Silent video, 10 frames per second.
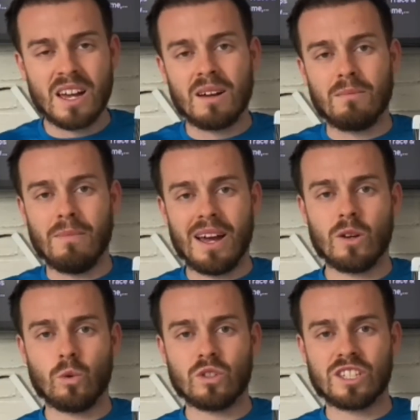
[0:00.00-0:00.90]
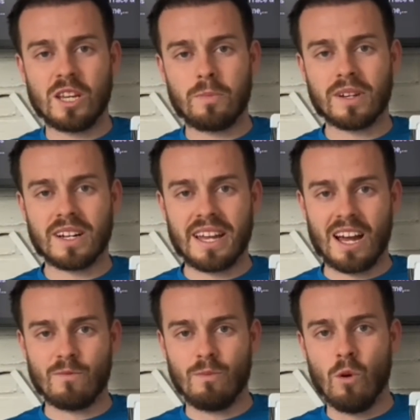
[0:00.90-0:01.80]
males typically
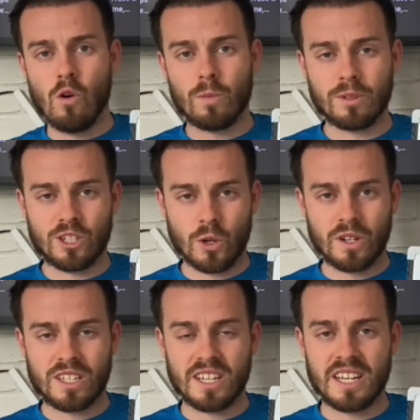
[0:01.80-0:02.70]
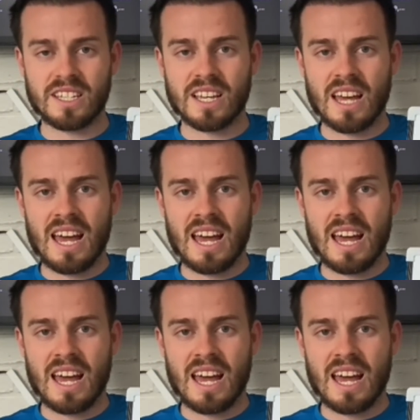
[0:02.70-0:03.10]
have more opportunities